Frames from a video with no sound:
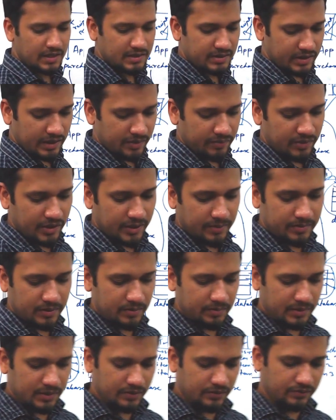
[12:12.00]
is available
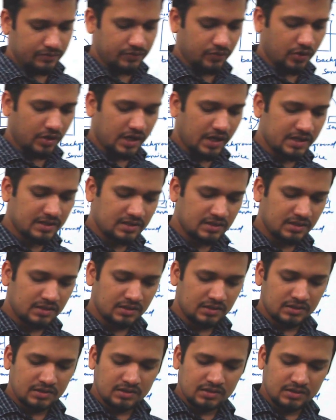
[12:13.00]
for us
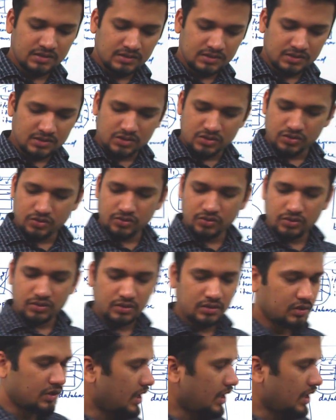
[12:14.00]
to